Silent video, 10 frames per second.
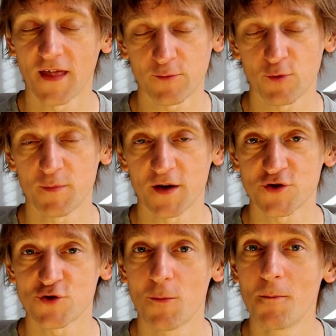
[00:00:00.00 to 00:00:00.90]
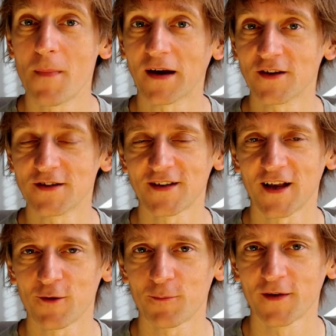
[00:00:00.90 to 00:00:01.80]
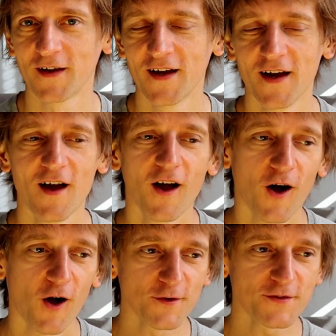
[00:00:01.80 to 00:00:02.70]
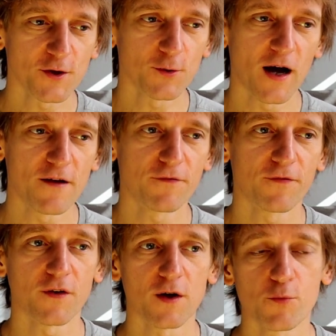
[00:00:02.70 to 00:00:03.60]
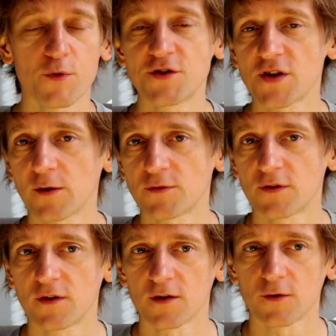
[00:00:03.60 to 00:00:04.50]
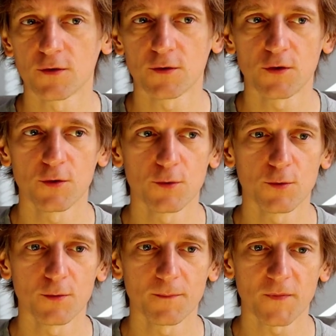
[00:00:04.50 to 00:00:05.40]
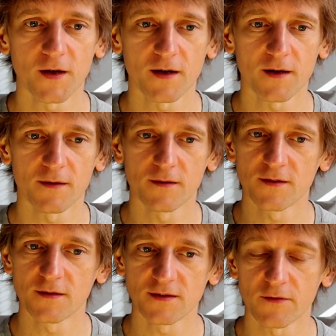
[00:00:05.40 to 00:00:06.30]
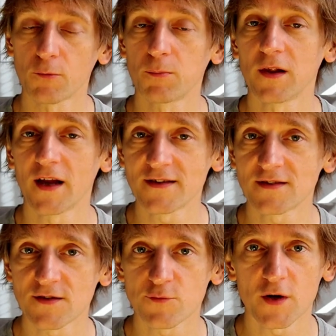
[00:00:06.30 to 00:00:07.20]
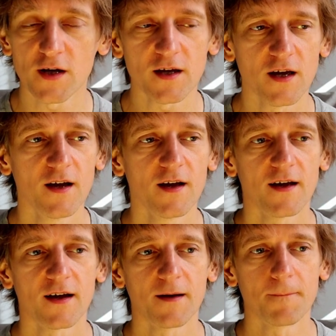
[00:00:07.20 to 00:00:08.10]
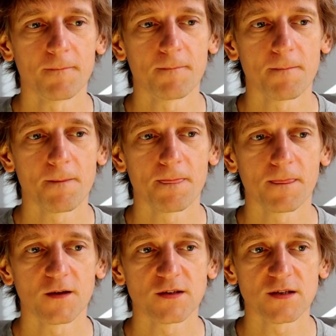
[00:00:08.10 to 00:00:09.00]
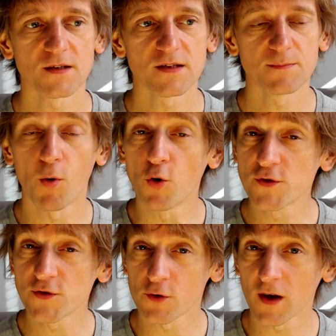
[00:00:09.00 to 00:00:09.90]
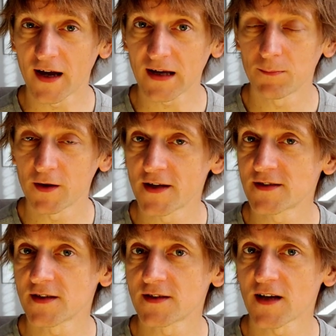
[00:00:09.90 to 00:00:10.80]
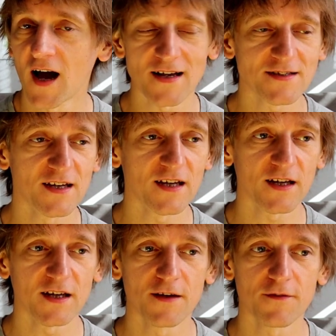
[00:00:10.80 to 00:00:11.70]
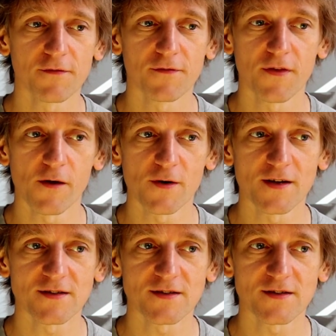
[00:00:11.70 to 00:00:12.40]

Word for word: that would be a tremendous help. Also, I've uh, reached out to, to uh, several places really, um, sponsor-like places, asking if there